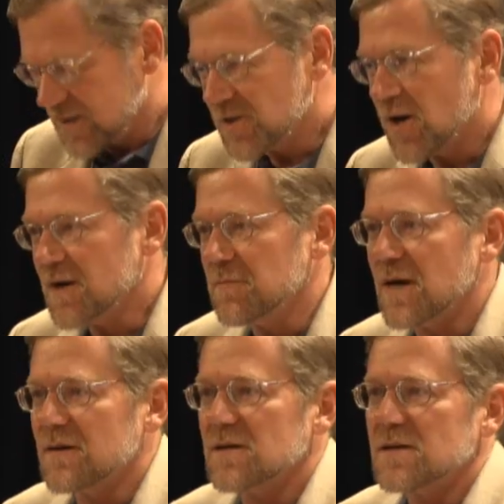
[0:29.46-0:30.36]
I want to talk
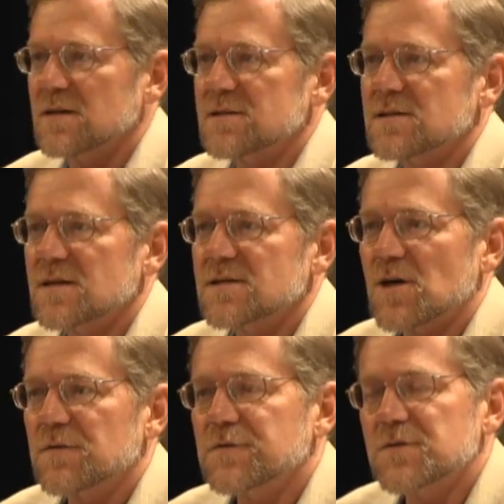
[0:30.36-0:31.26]
about is, is
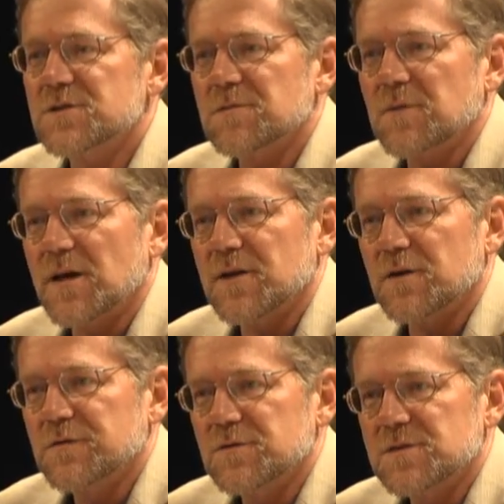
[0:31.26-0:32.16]
our food supply and
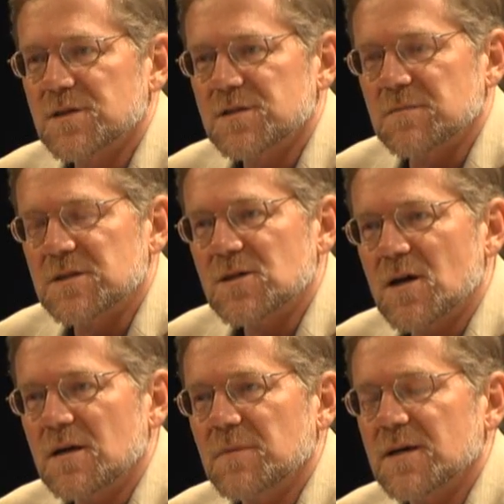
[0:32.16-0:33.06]
our food system and
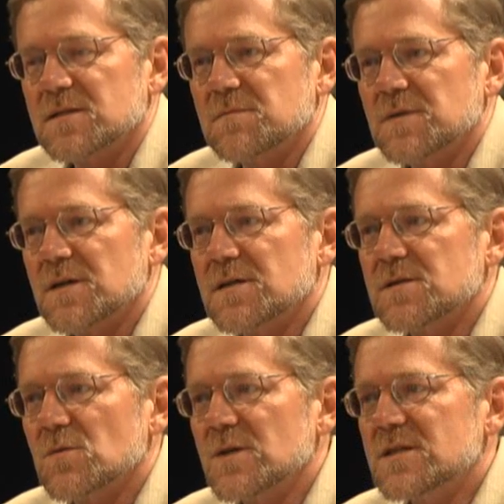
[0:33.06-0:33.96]
talk about some
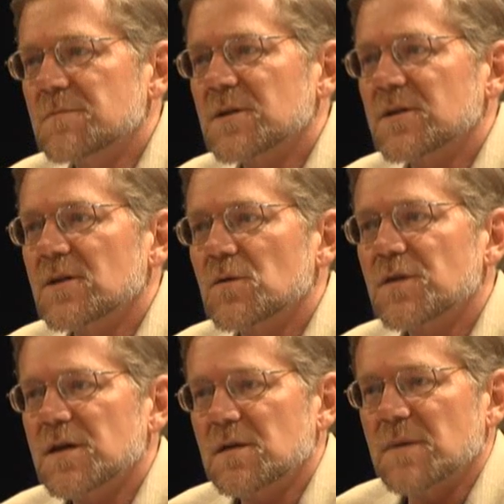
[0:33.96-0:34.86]
things that we typically don't
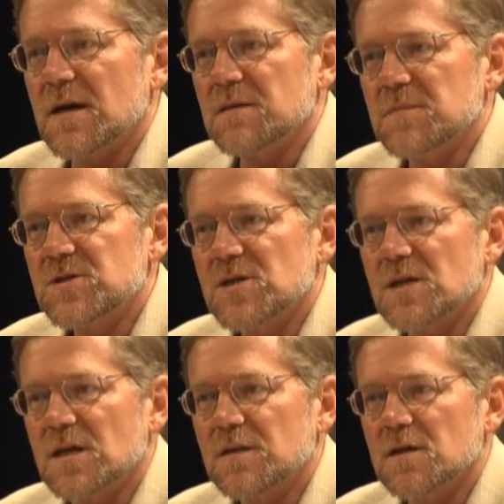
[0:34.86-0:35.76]
think about in
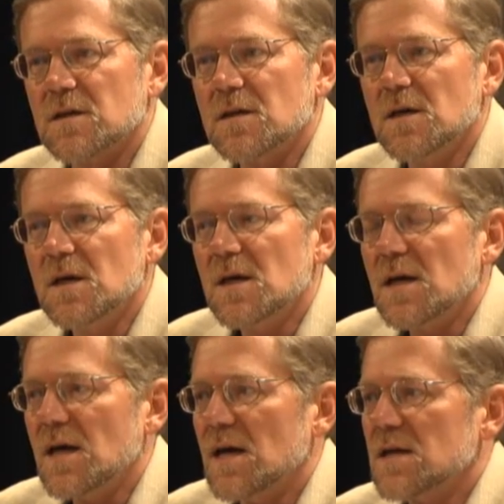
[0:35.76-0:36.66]
Michigan, I think,
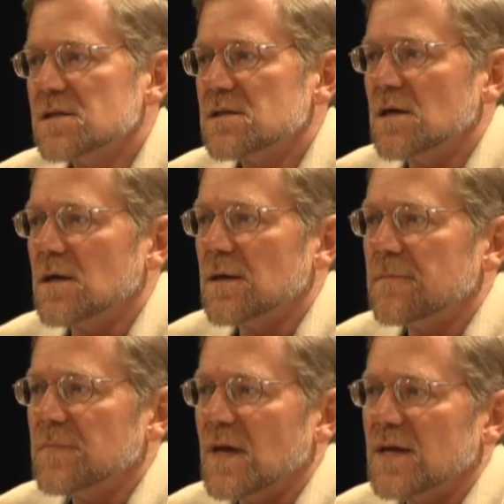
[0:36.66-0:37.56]
as,
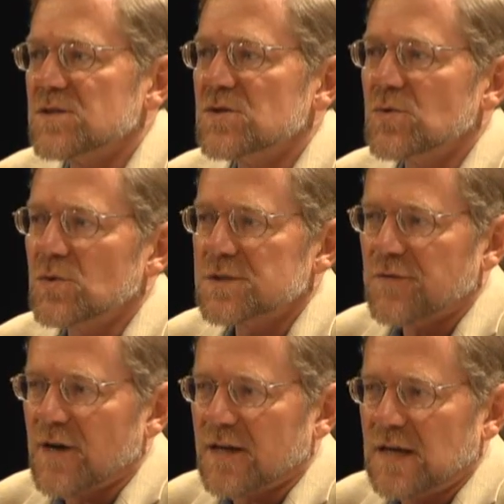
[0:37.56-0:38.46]
um, as tools
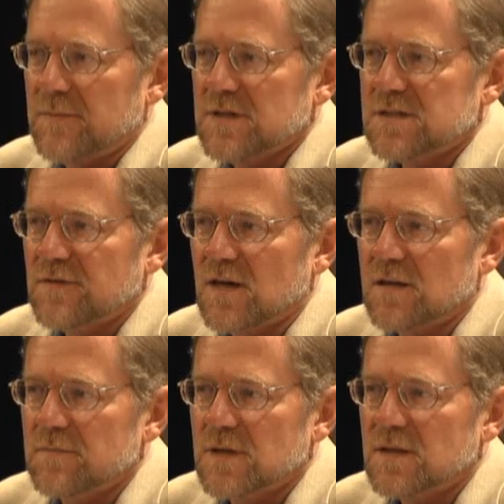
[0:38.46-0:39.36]
for economic
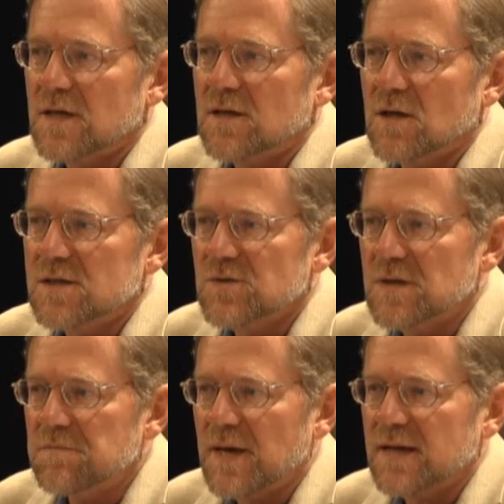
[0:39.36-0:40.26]
development that can also
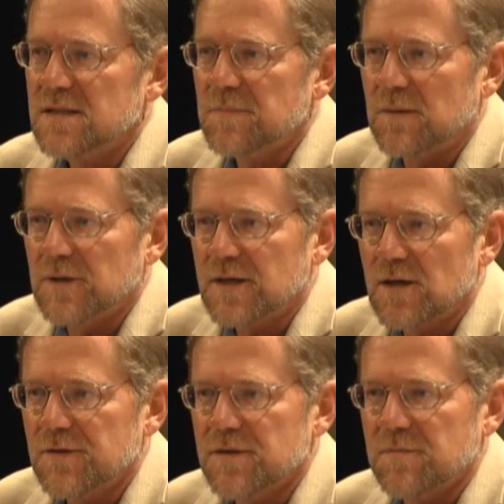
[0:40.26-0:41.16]
impact the public
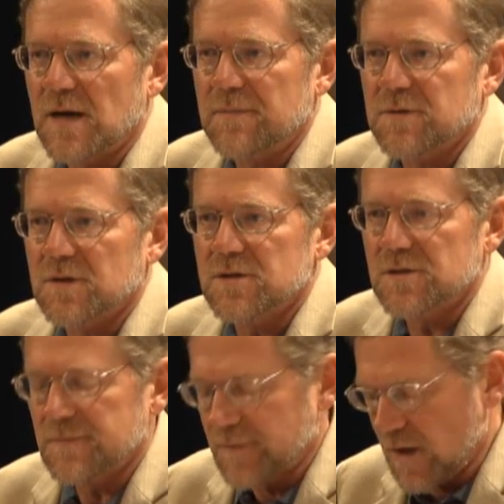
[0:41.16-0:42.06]
health of the
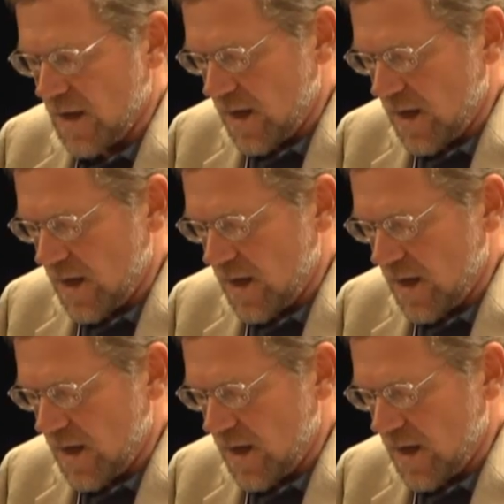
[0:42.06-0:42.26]
population.